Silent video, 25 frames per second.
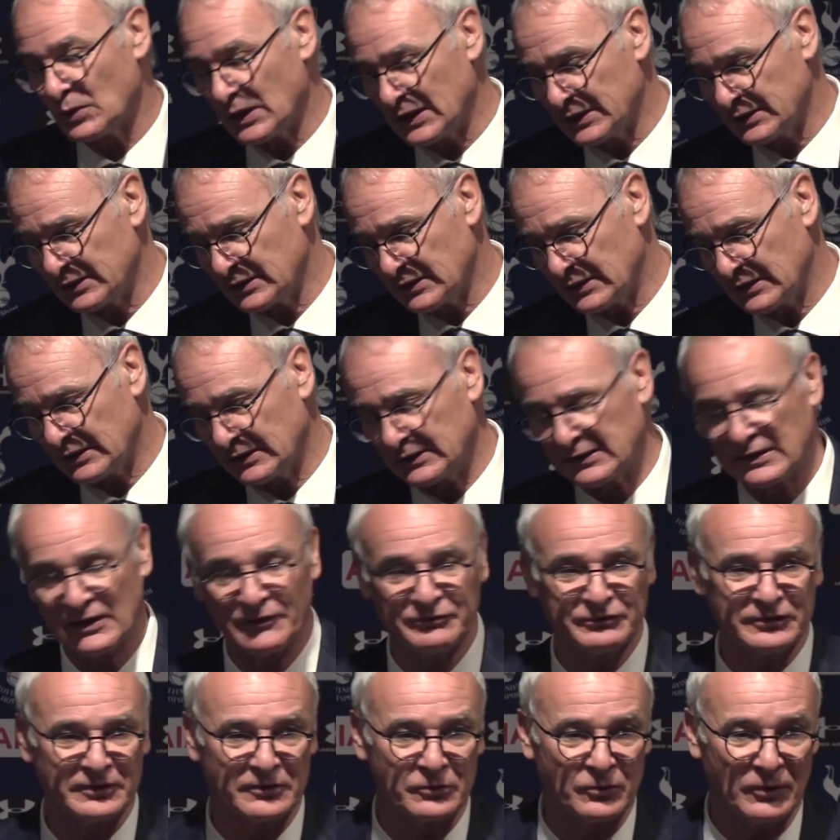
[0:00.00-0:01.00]
one and
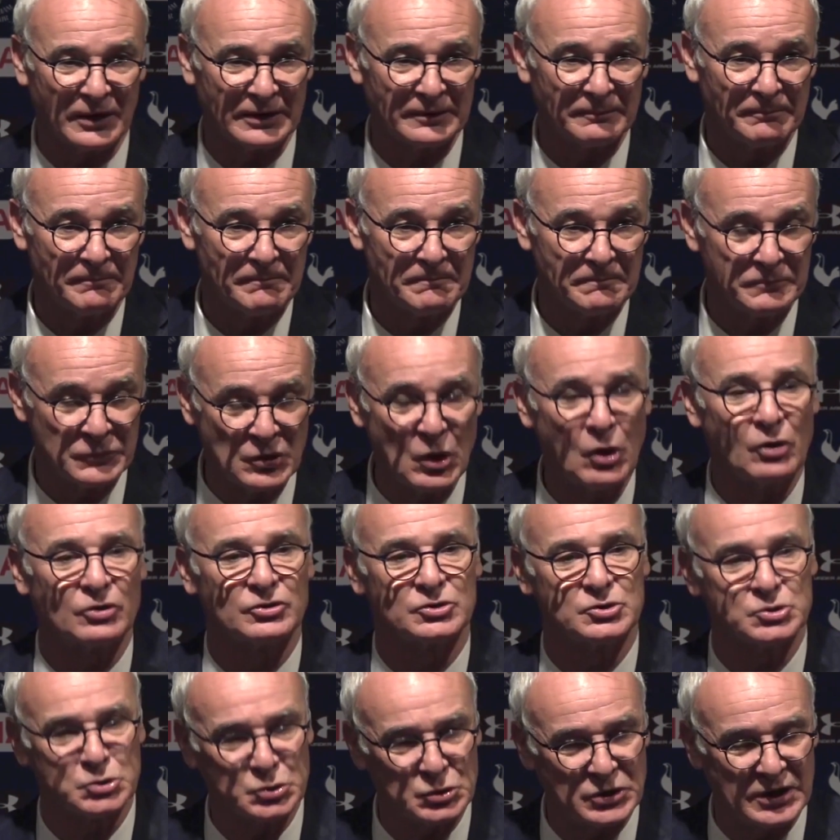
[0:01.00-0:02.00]
after one. No,
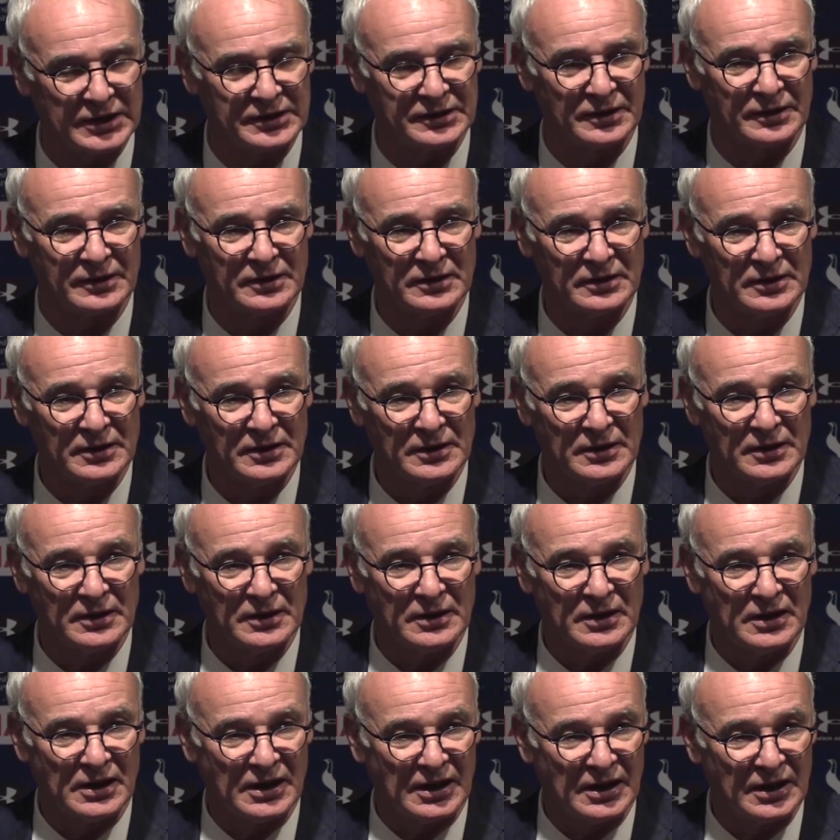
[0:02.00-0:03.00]
together.
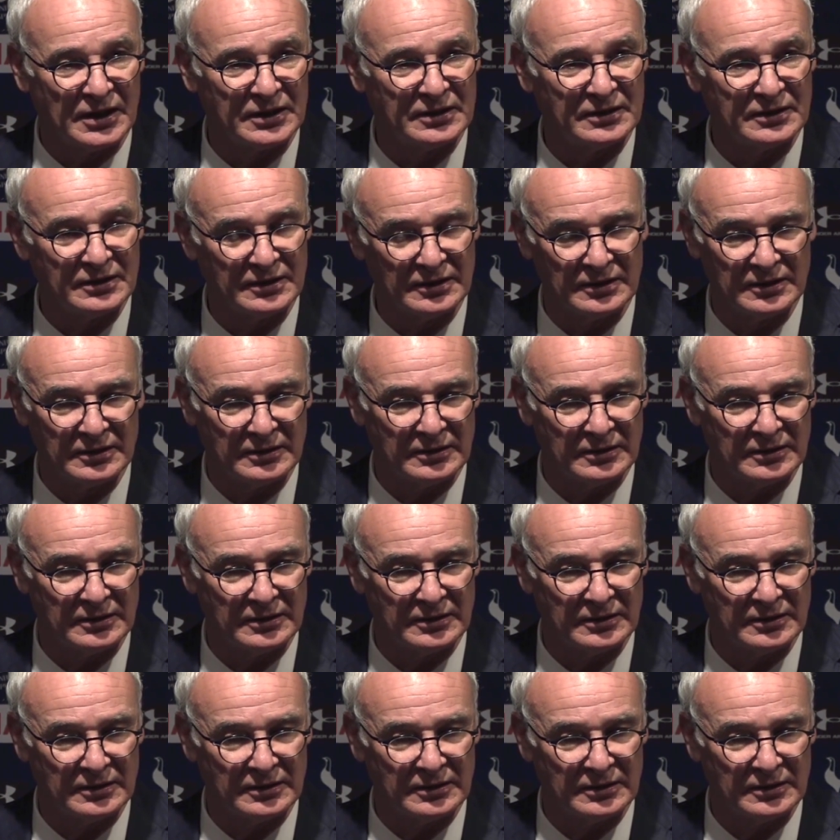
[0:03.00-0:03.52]
And